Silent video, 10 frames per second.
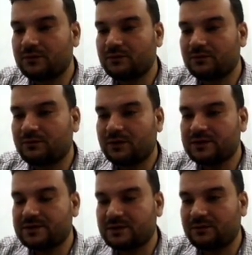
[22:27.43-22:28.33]
what
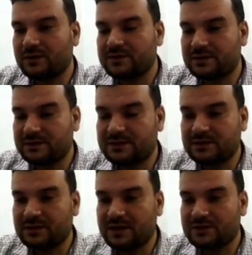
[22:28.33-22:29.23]
is this? This is a
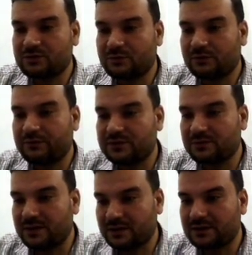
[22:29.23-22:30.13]
classroom or fish
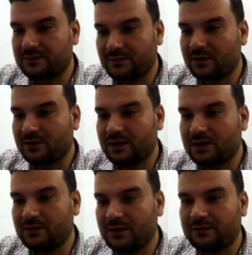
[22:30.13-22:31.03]
market. Okay,
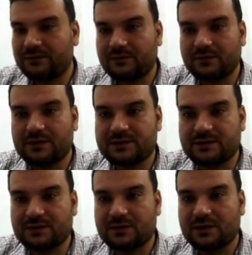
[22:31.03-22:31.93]
you have
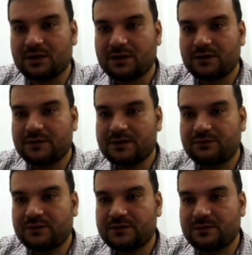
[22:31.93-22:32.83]
listened. This
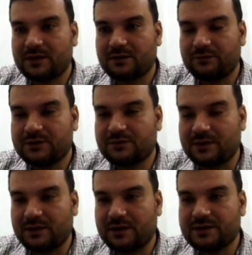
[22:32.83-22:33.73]
fish
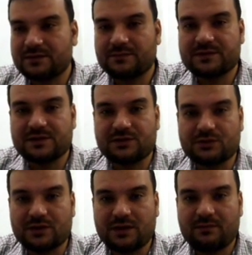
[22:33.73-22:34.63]
market is busy
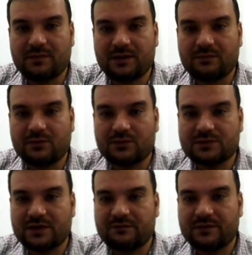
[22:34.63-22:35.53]
today. Many boats
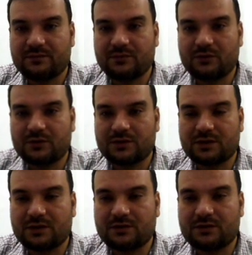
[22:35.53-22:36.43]
have been brought
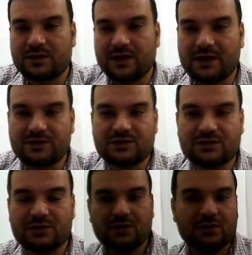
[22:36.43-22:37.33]
a good catch.
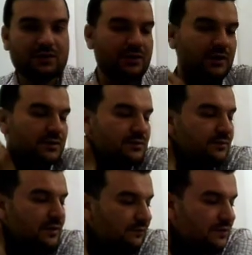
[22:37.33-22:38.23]
Okay, so
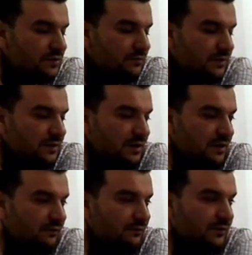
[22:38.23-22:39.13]
many fishermen have